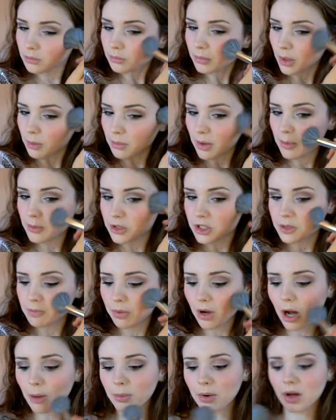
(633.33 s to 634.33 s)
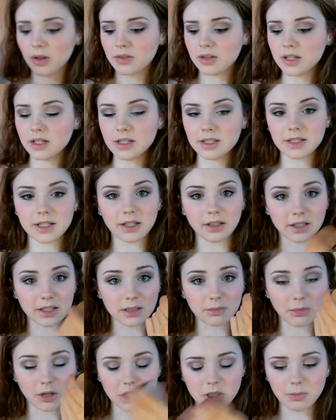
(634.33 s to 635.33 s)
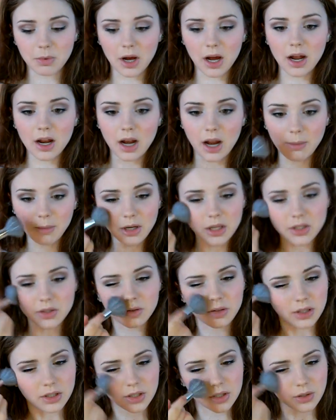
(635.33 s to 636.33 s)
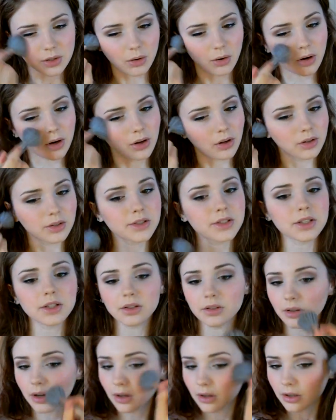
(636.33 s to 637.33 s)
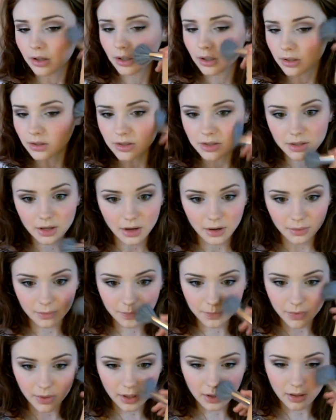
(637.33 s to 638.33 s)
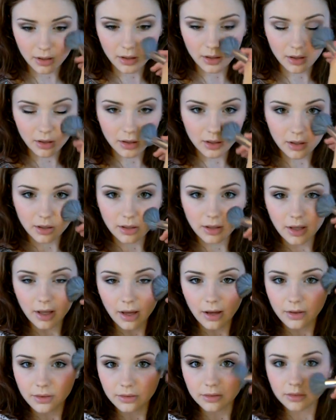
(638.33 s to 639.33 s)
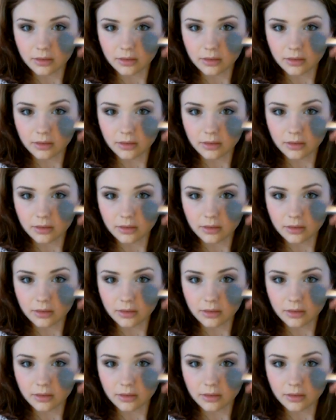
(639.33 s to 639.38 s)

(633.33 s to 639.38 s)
But maybe just pop on the Stila Smudge Pot. I'm going to do a tutorial soon on her, so yeah.